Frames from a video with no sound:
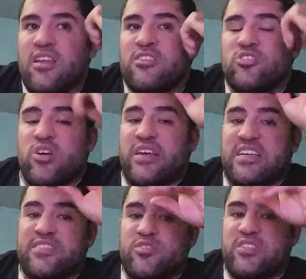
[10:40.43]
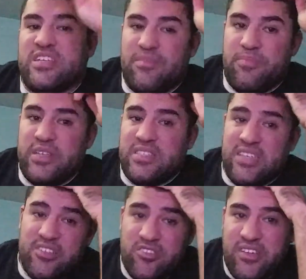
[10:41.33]
So I guess if you take the pits
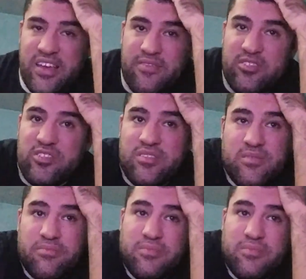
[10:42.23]
out, you can give it to them.